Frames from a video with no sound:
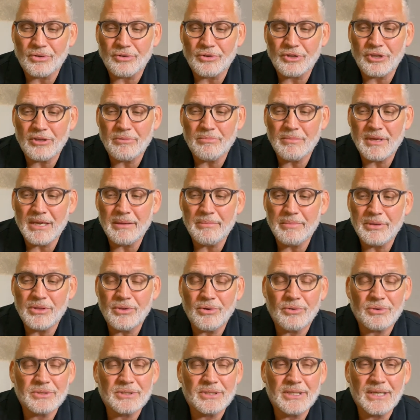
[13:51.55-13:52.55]
or you may be
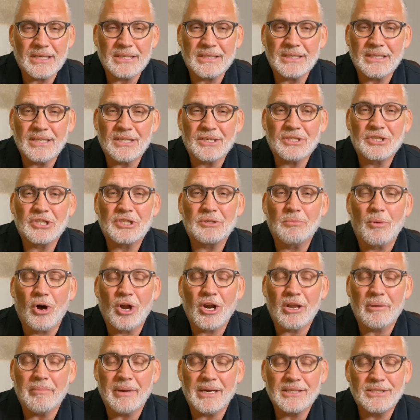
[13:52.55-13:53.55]
those things in a
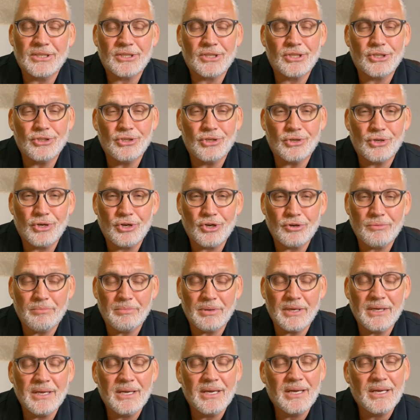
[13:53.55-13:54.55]
smaller measure than you could
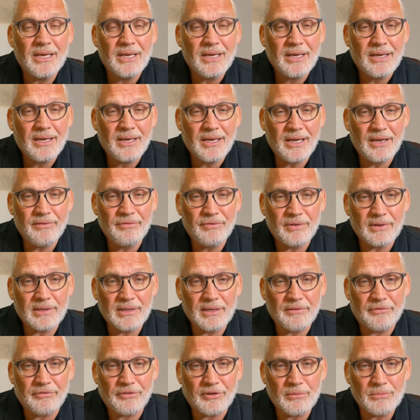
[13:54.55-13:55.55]
be if you
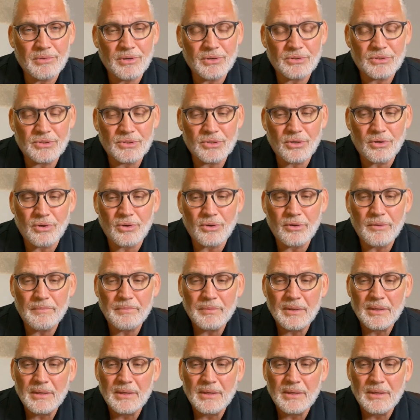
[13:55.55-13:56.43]
live from your soul.